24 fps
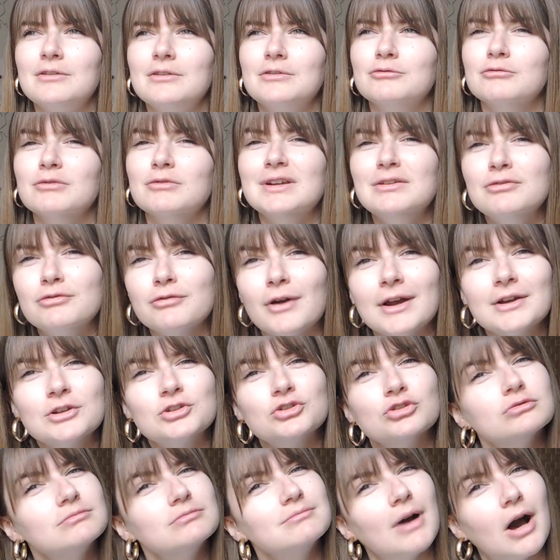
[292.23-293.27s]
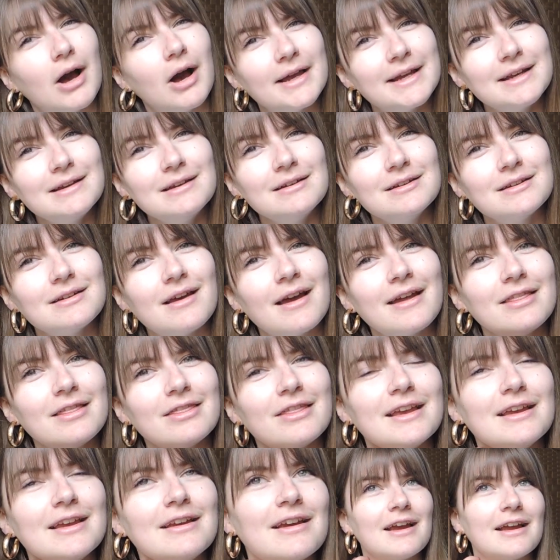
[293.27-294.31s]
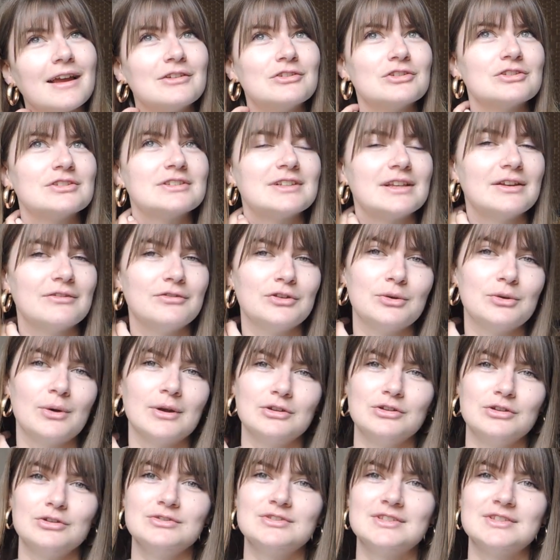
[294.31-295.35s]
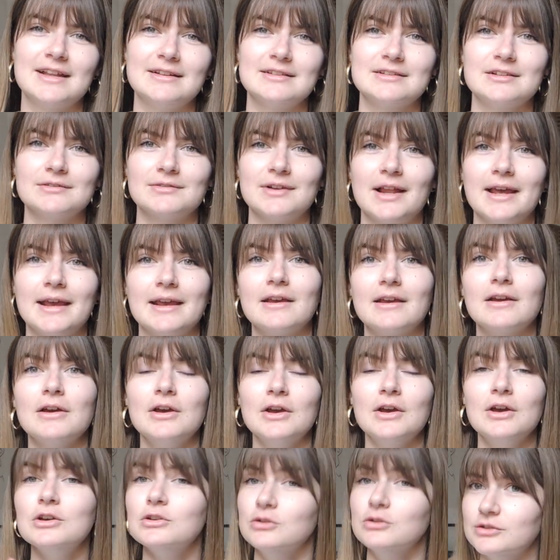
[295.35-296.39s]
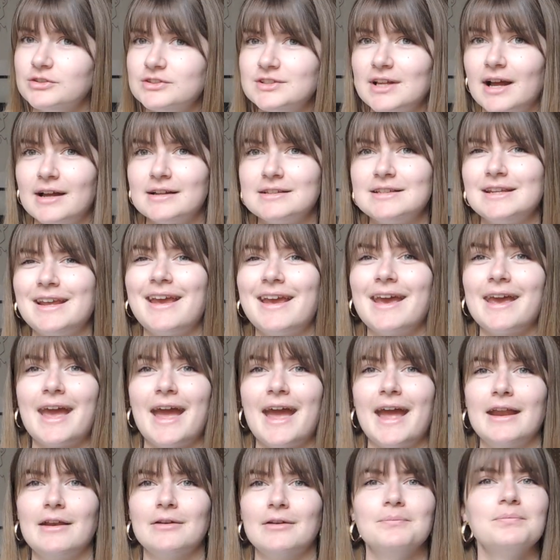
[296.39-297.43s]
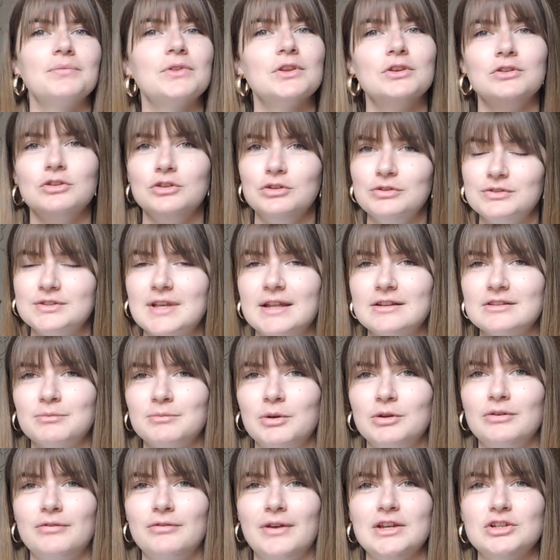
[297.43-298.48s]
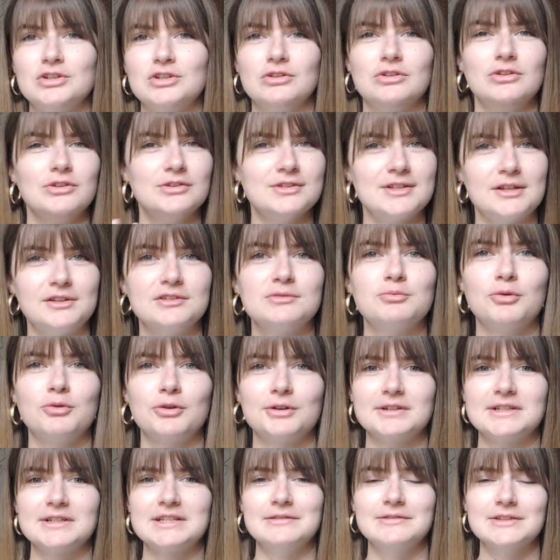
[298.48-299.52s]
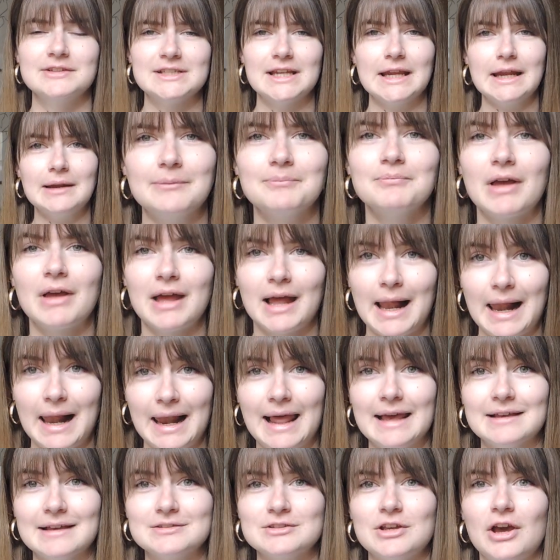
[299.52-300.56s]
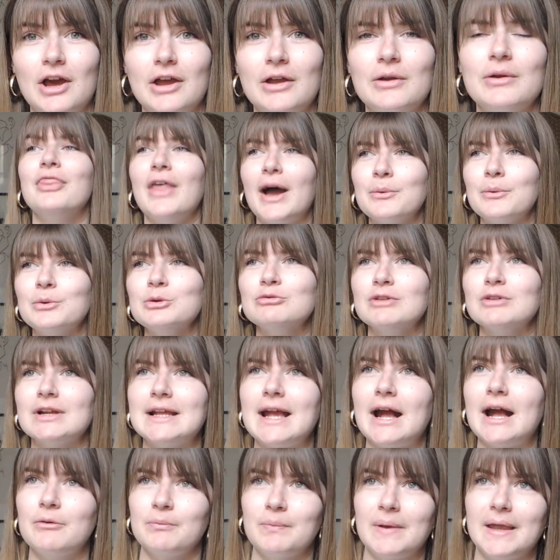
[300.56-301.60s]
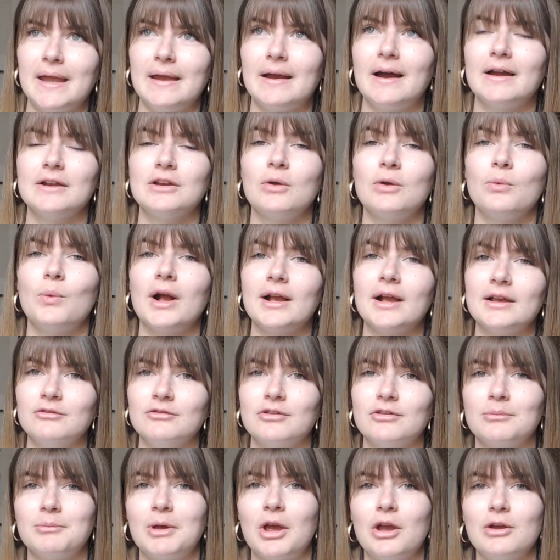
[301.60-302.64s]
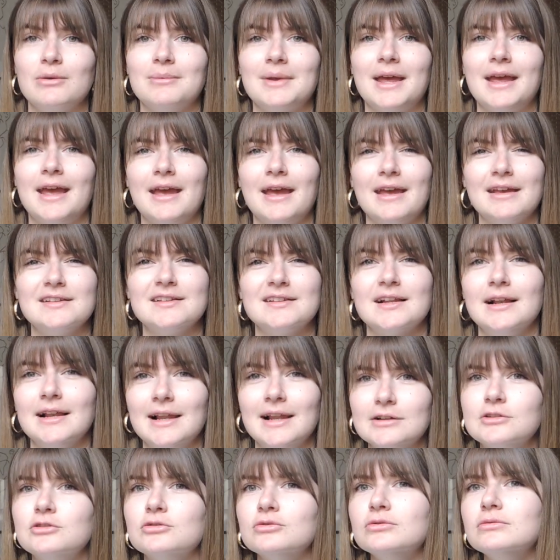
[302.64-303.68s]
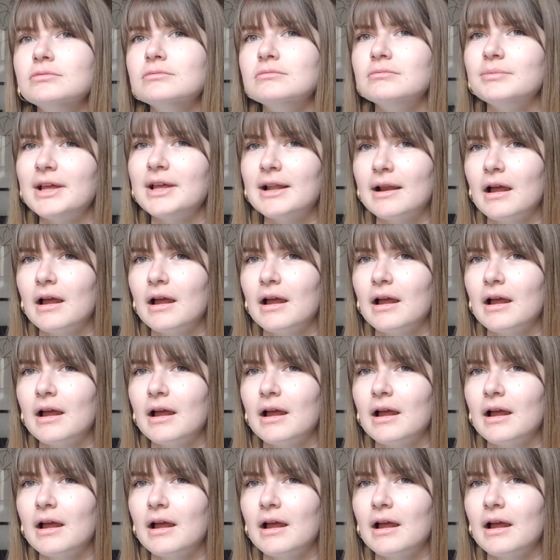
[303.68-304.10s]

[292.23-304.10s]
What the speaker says: refresh your mind, I think, and just give you a new sense of like you're starting again, new sense of motivation, new sense of productivity. let's go. That would really help me. I know working from home here is a little bit